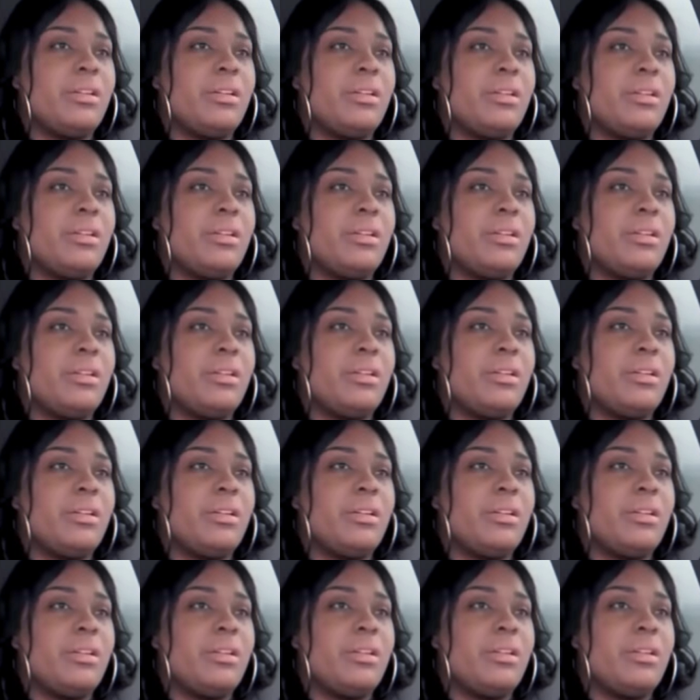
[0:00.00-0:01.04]

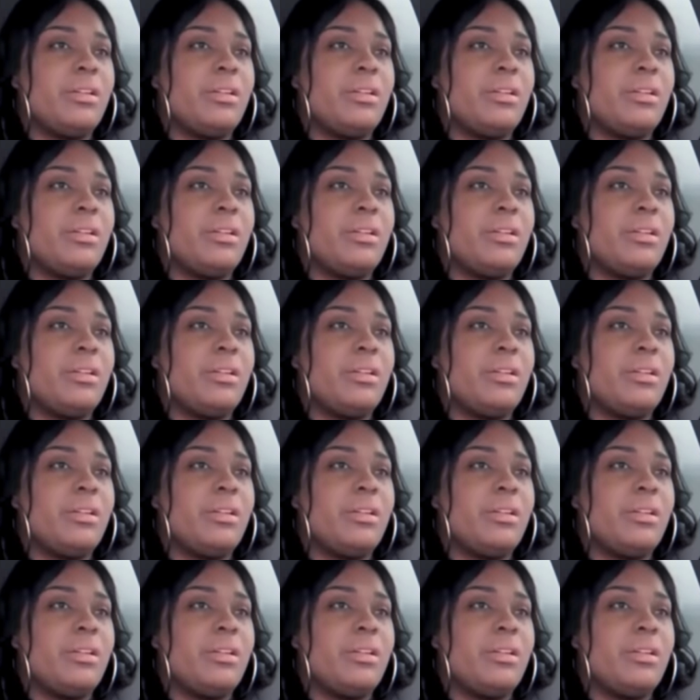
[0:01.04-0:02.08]

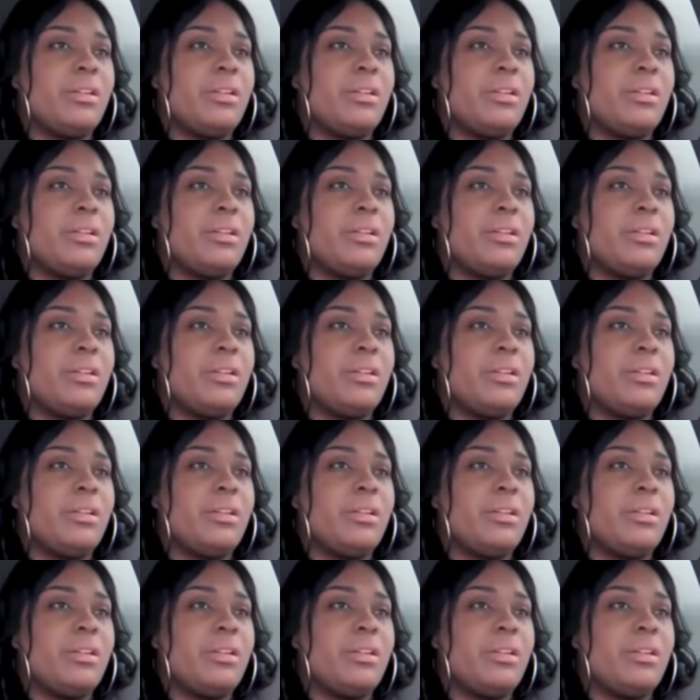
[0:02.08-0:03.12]

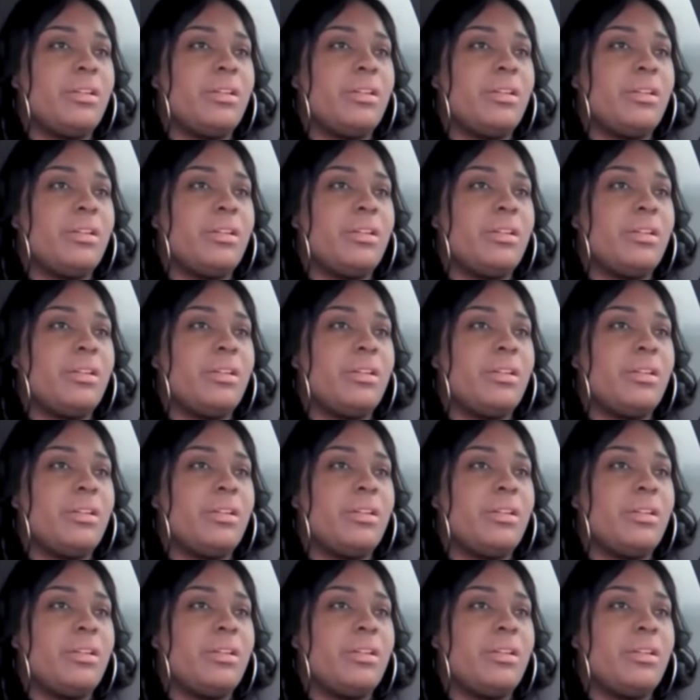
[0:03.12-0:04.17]

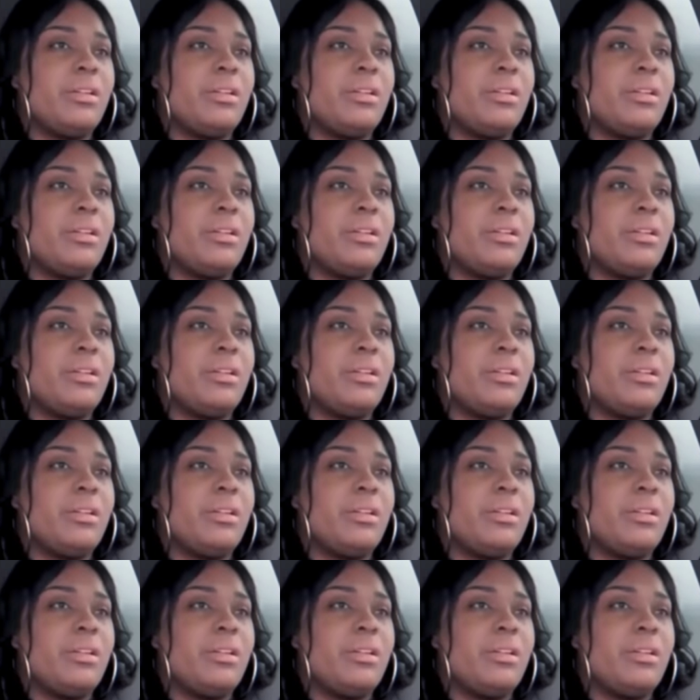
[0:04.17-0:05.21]

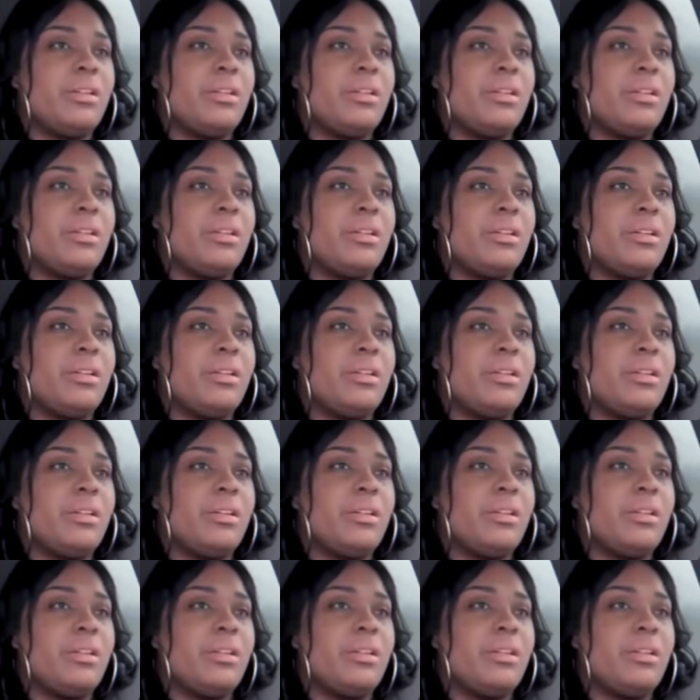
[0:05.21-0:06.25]

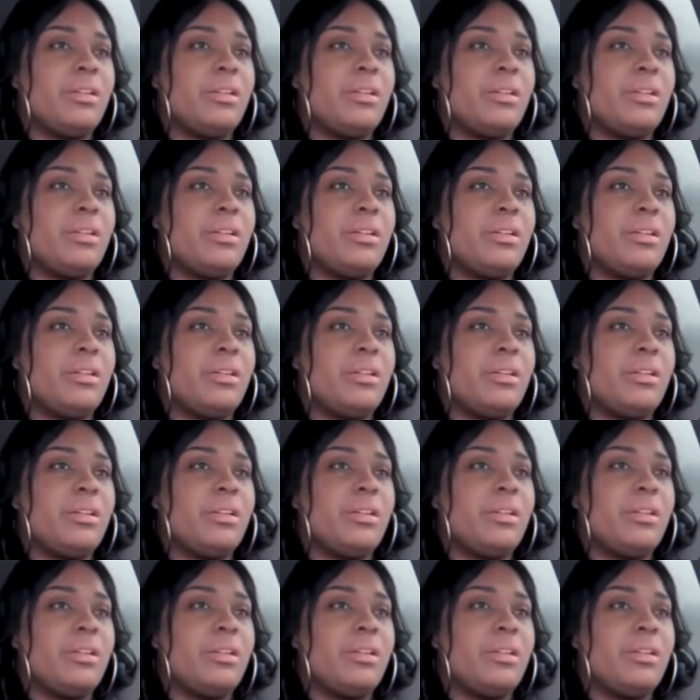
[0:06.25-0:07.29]

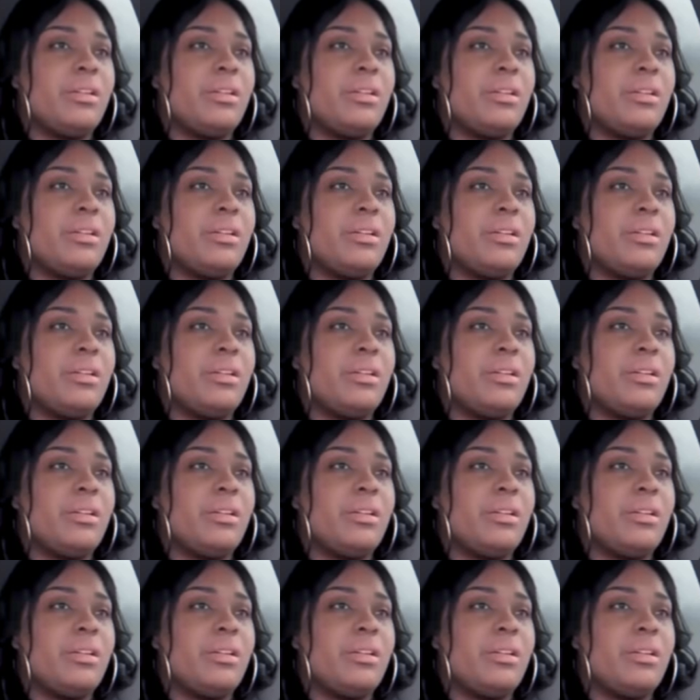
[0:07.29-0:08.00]
This person isn't speaking.